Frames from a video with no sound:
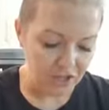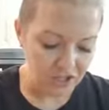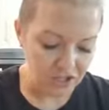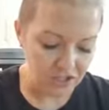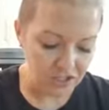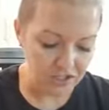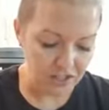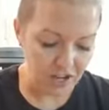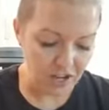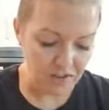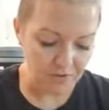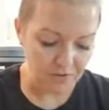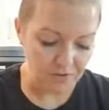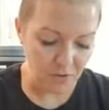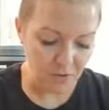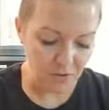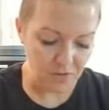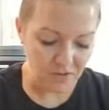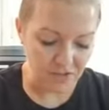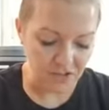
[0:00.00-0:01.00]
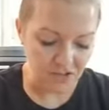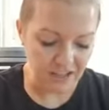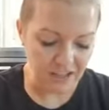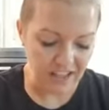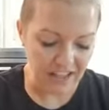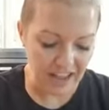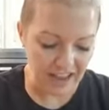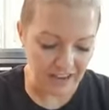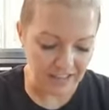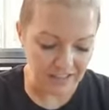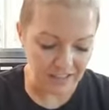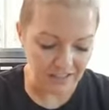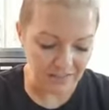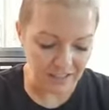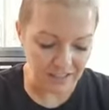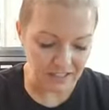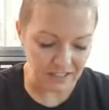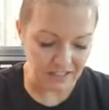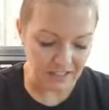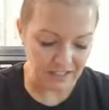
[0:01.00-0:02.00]
stuff, or just the act of
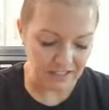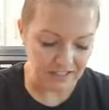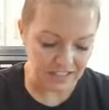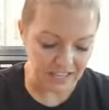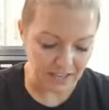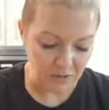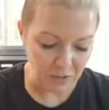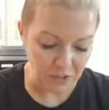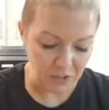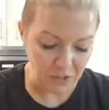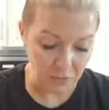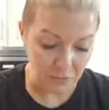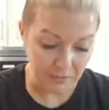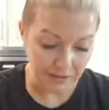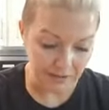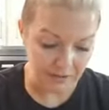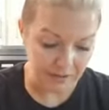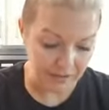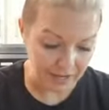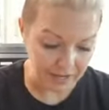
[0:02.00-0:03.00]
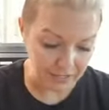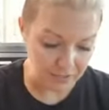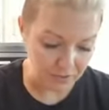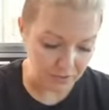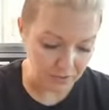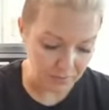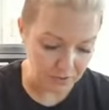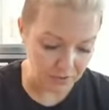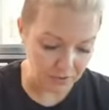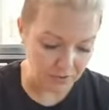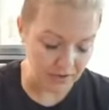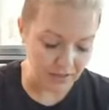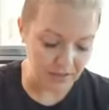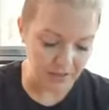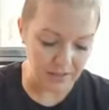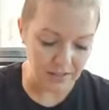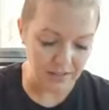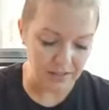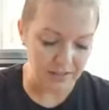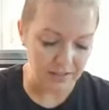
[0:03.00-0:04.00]
eating the sandwich without lettuce wrapped around
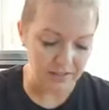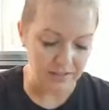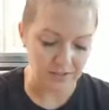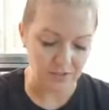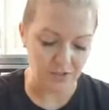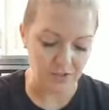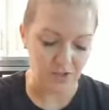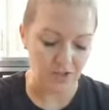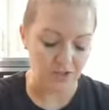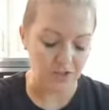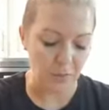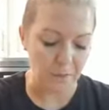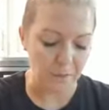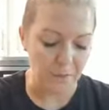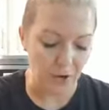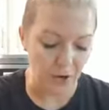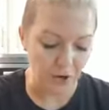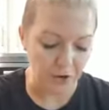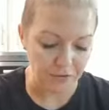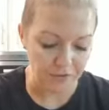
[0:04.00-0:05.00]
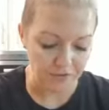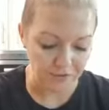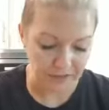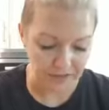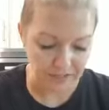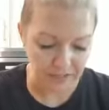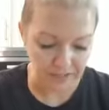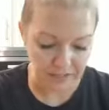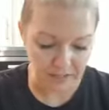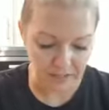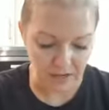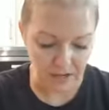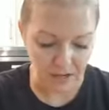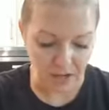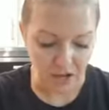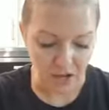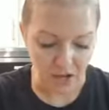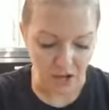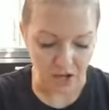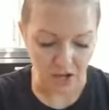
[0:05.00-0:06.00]
it. And this is just the perfect
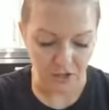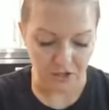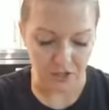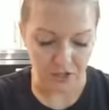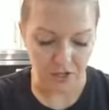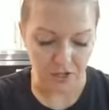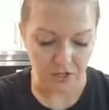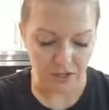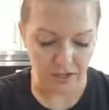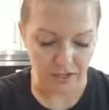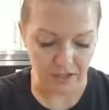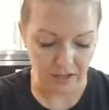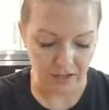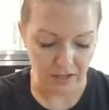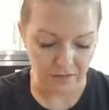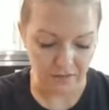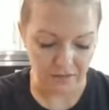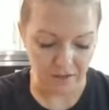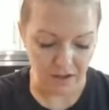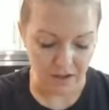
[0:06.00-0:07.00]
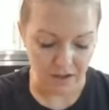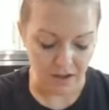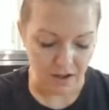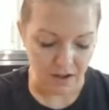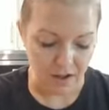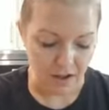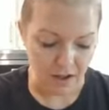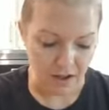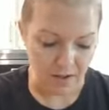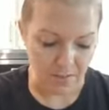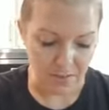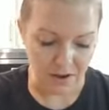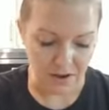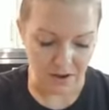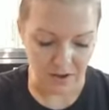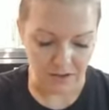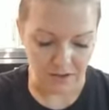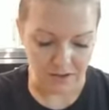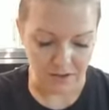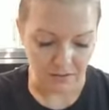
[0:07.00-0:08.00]
alternative. But
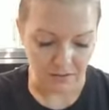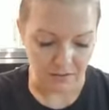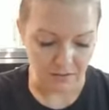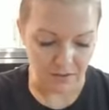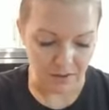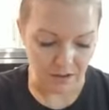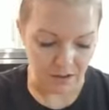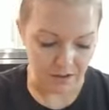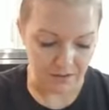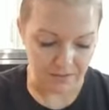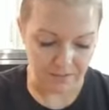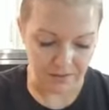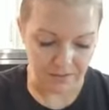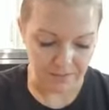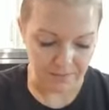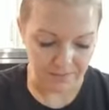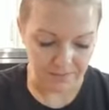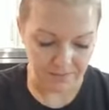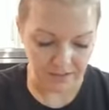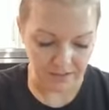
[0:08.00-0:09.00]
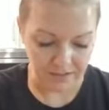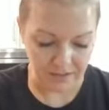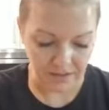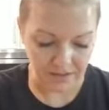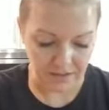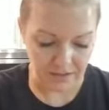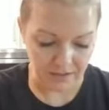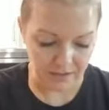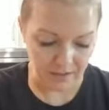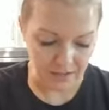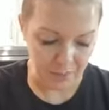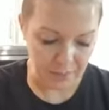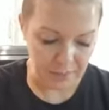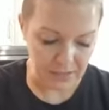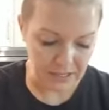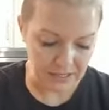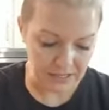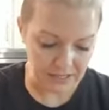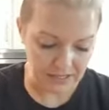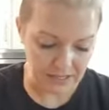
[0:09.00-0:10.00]
I also love this idea of like a
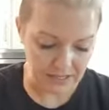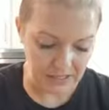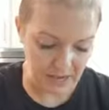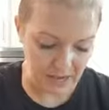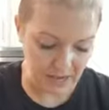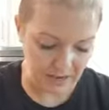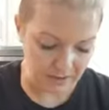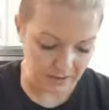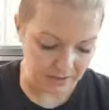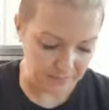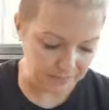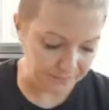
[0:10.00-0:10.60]
pizza snack.